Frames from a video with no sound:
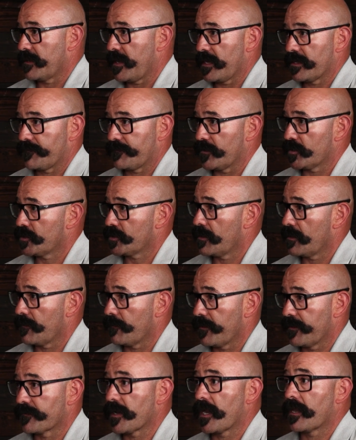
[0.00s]
That's for sure.
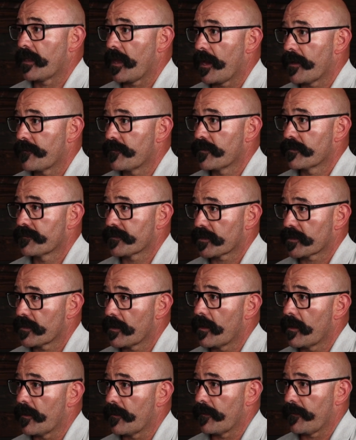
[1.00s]
We've got a lot of room to
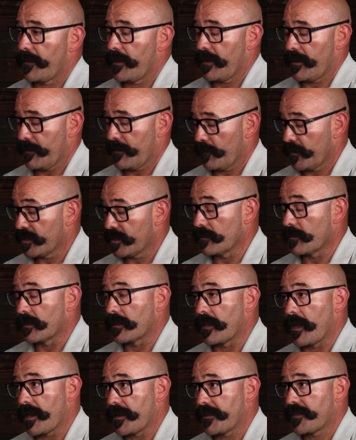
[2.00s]
grow. We do a
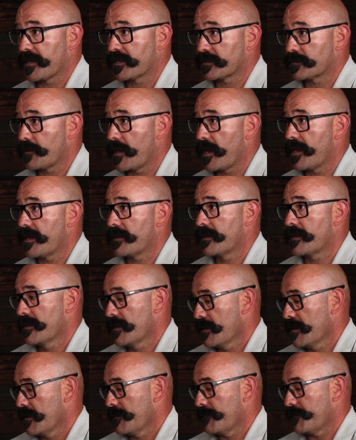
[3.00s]
lot of things right,
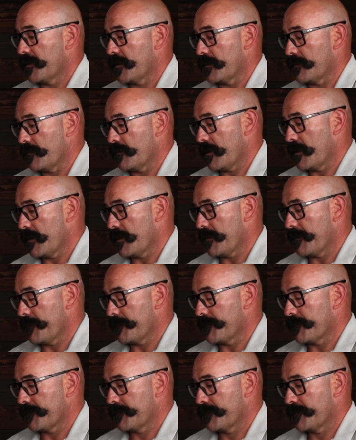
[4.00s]
but
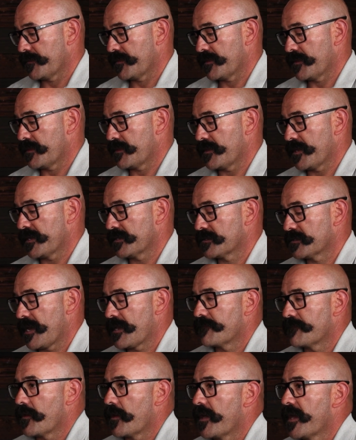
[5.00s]
things out
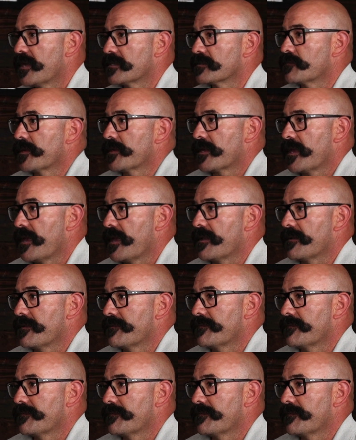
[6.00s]
of our hands we can't.